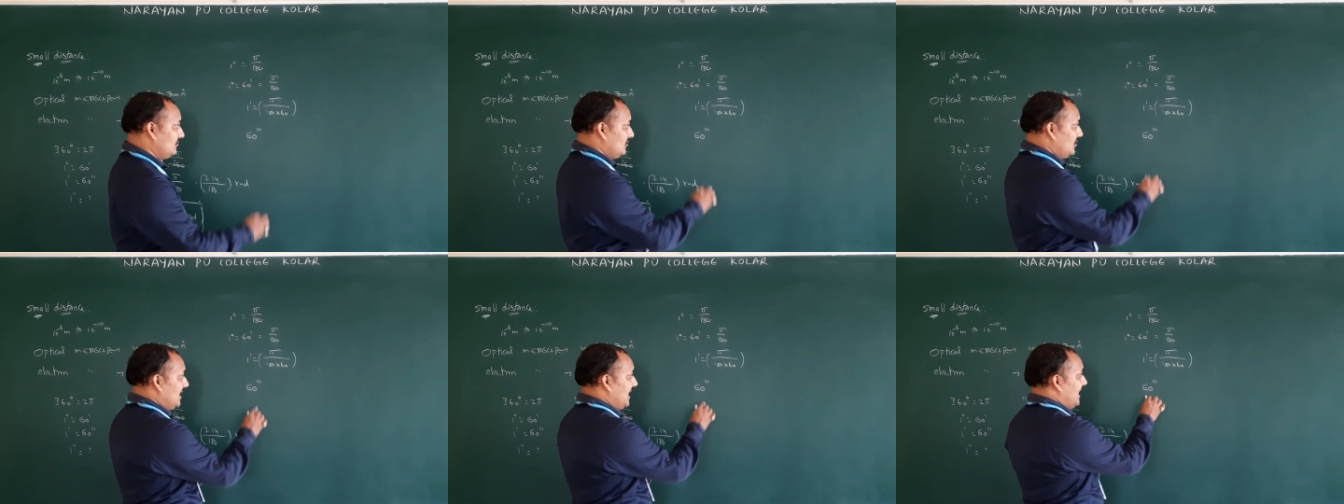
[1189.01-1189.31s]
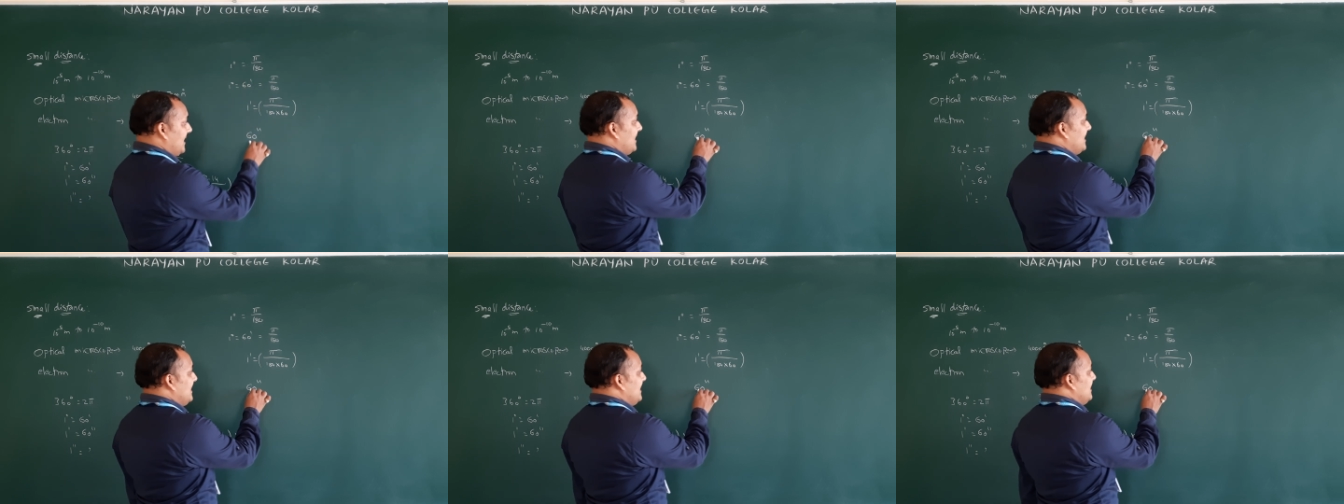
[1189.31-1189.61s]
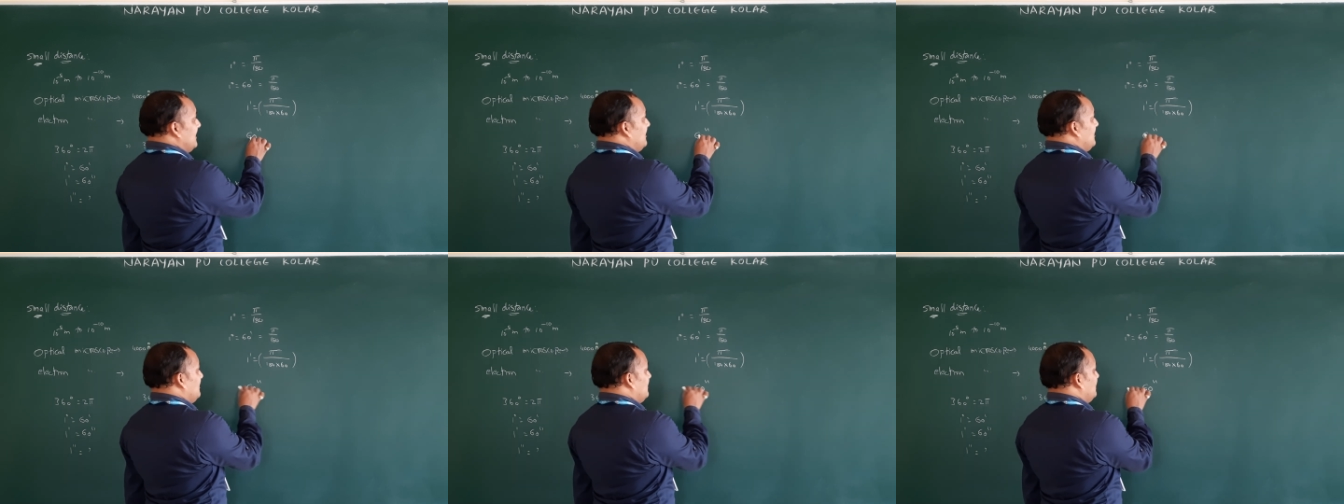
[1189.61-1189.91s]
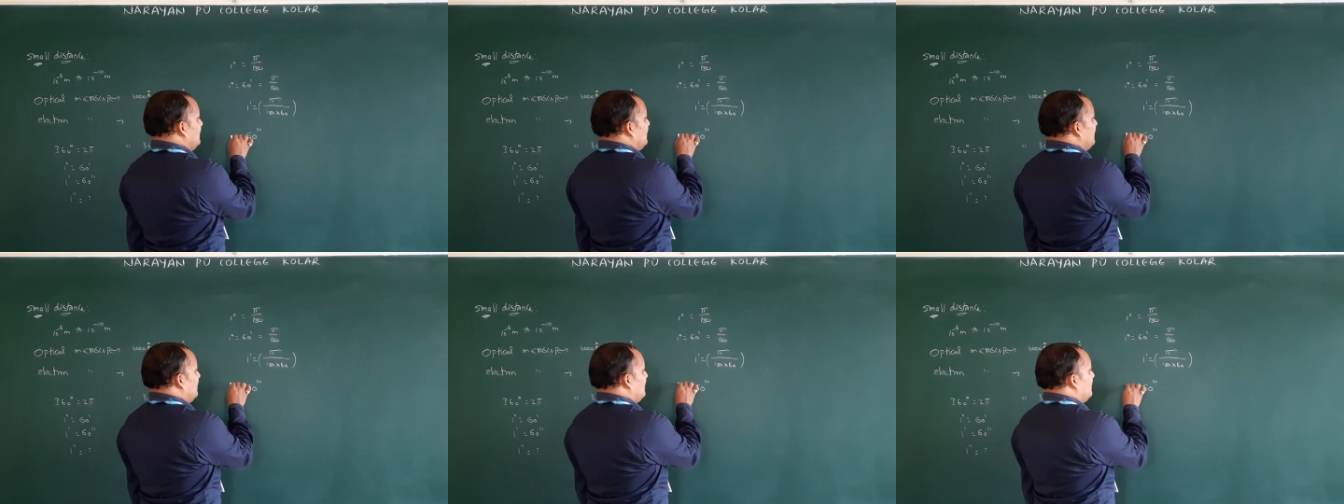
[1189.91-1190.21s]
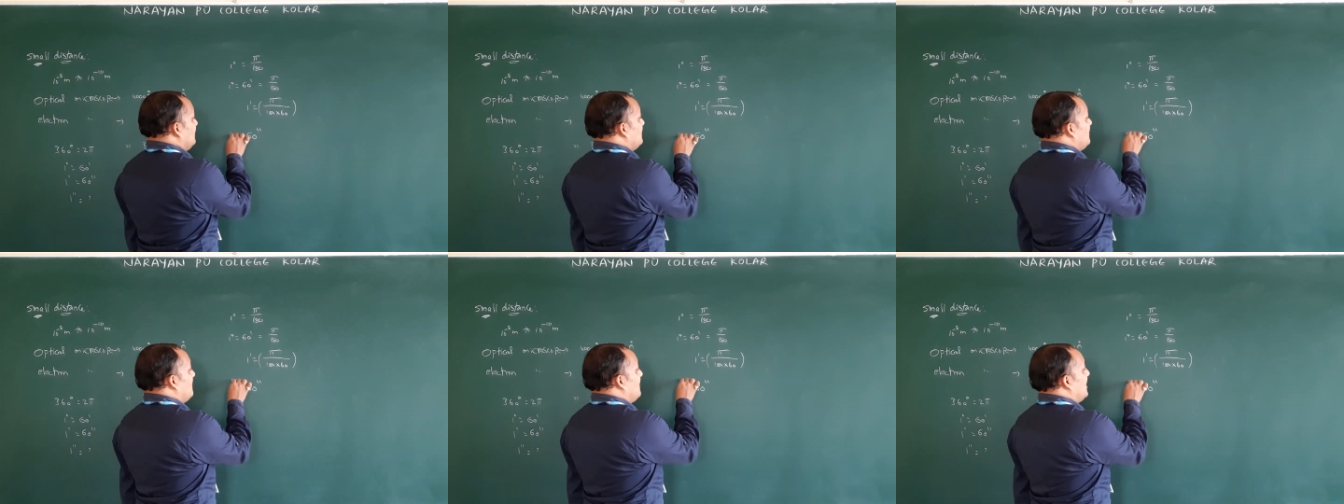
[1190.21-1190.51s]
Okay.
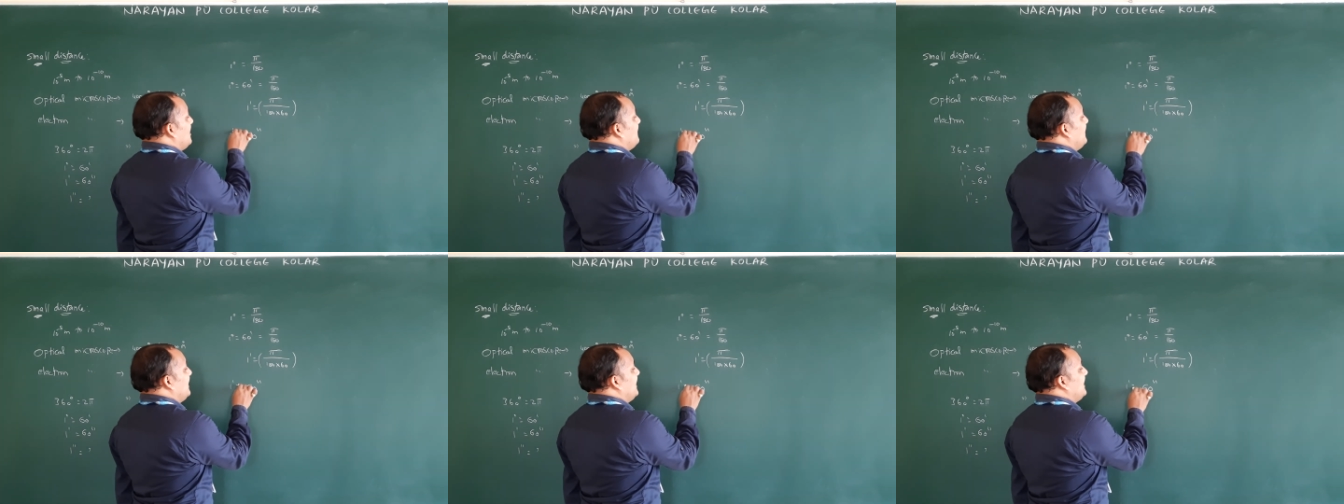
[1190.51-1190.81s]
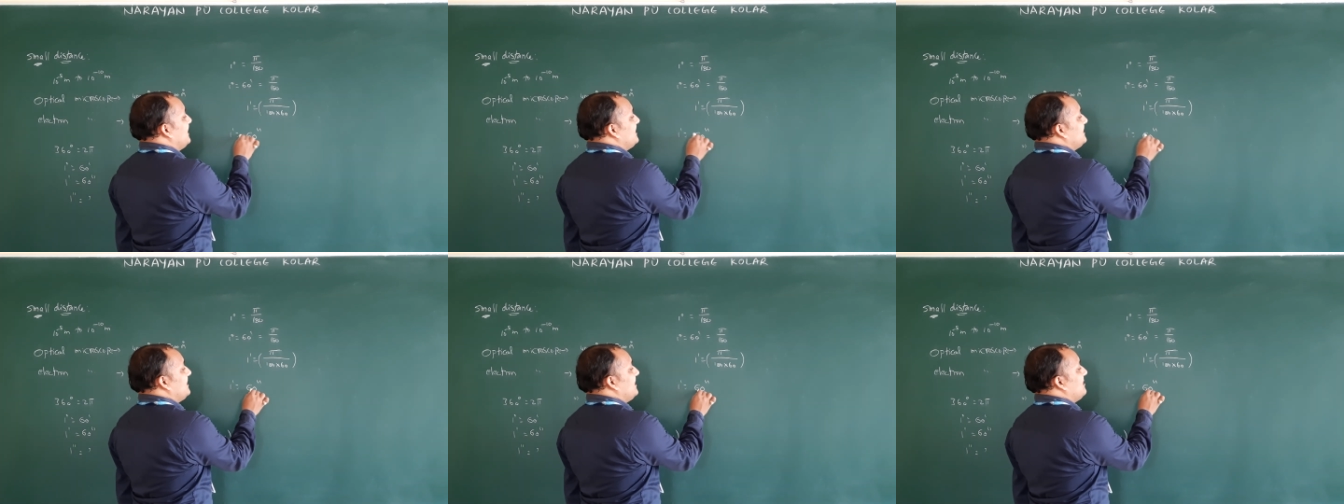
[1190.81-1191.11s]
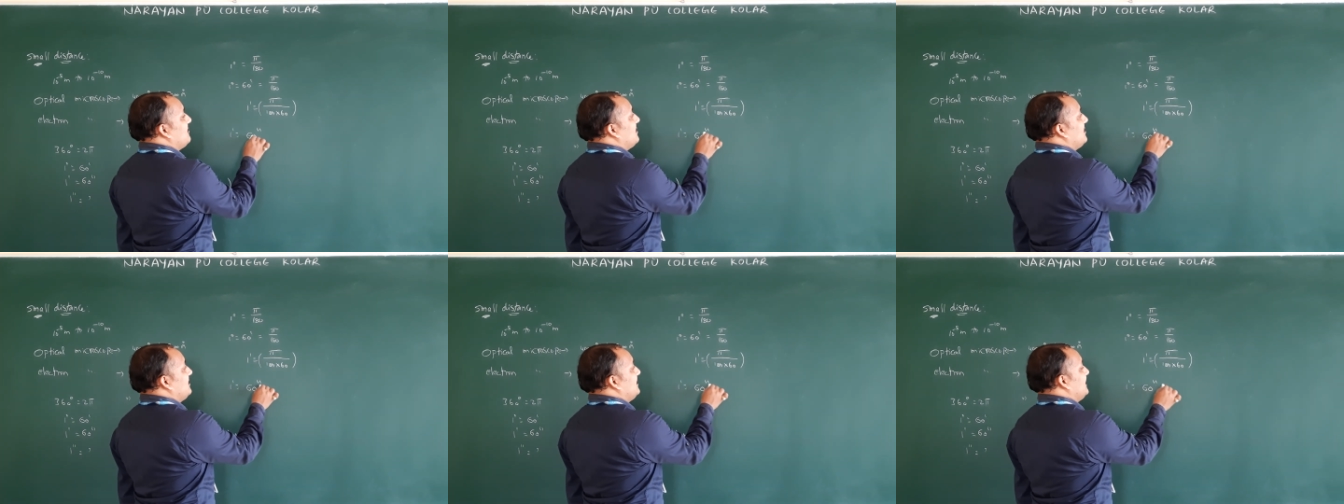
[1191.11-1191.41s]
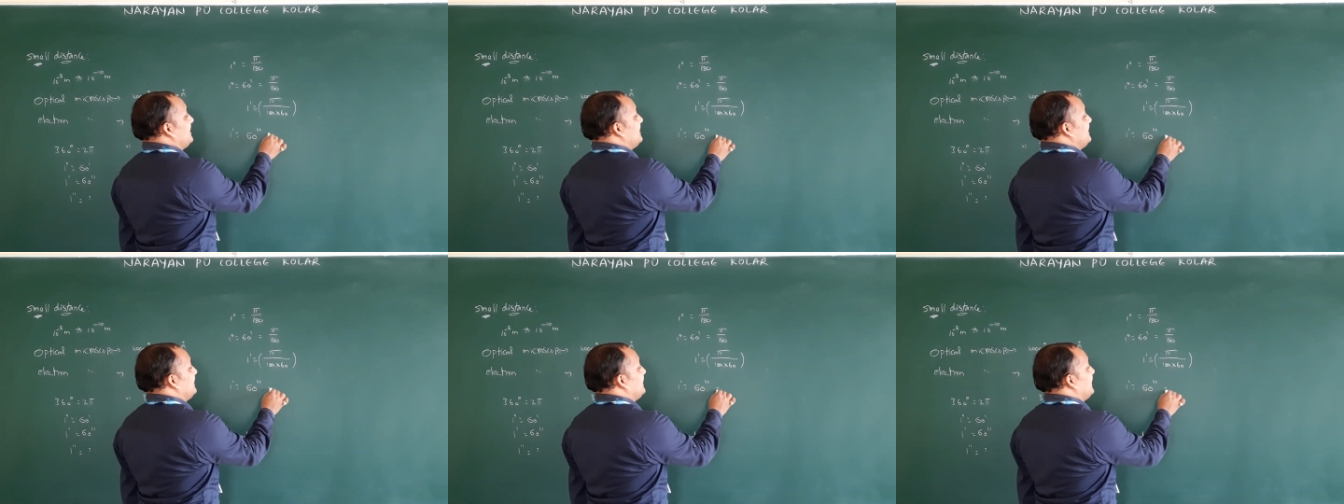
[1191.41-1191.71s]
So 1 minute is equal to 60